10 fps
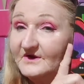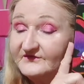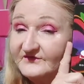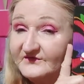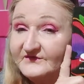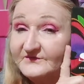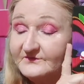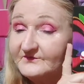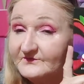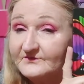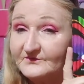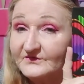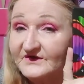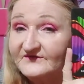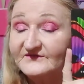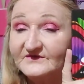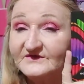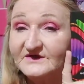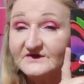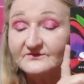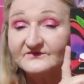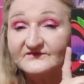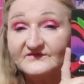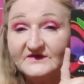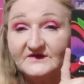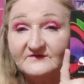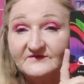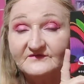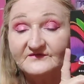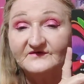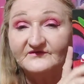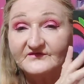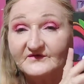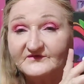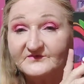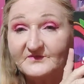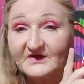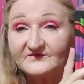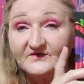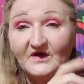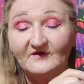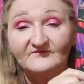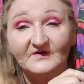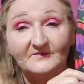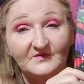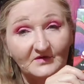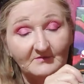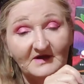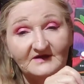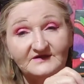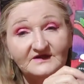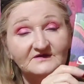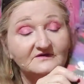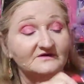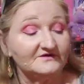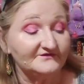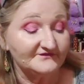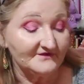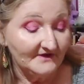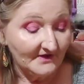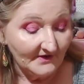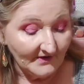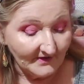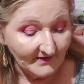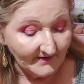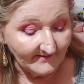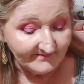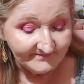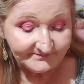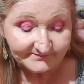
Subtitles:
just recently received this Spectra from Gourmande Girls. So